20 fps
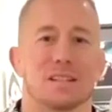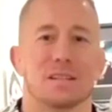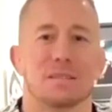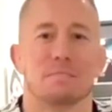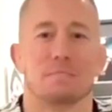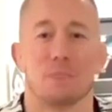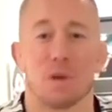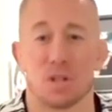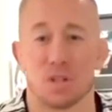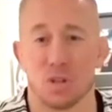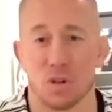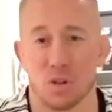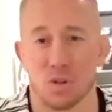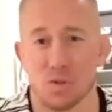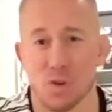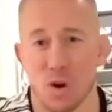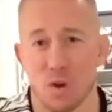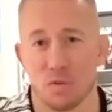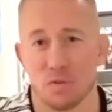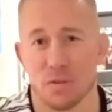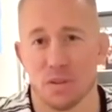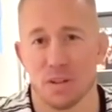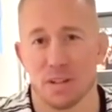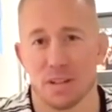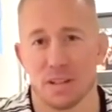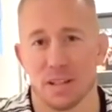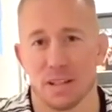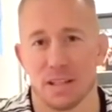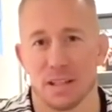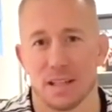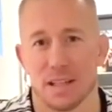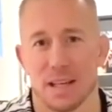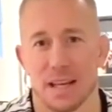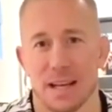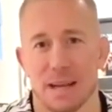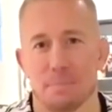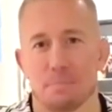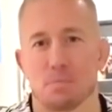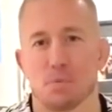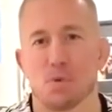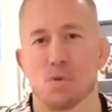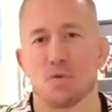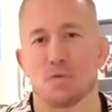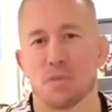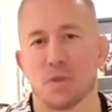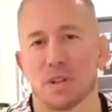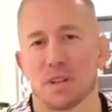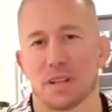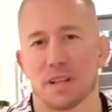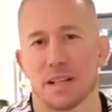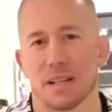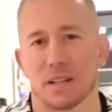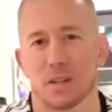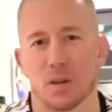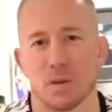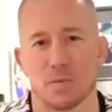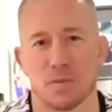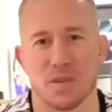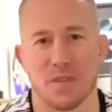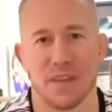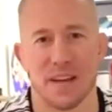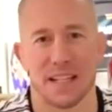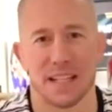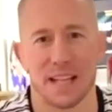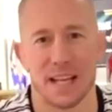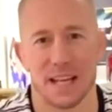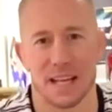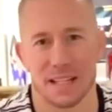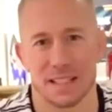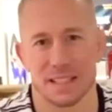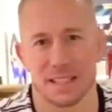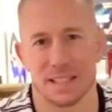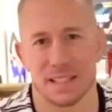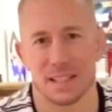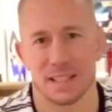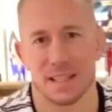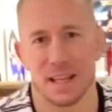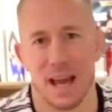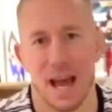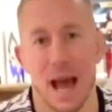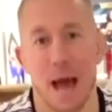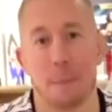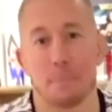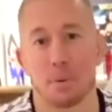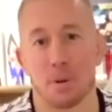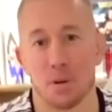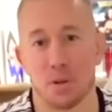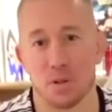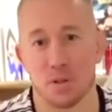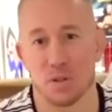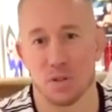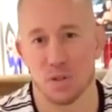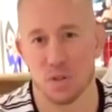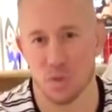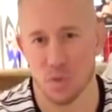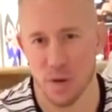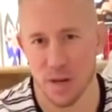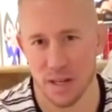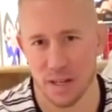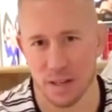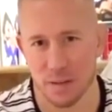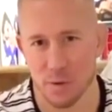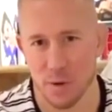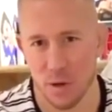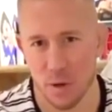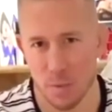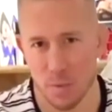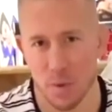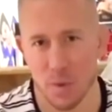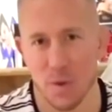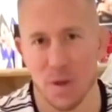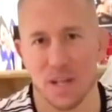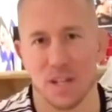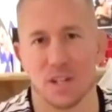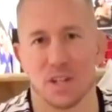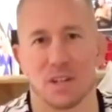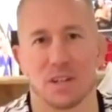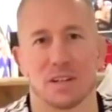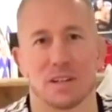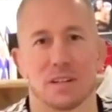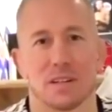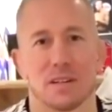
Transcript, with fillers: Muscle growth and improvement in terms of athletics happens during recuperation.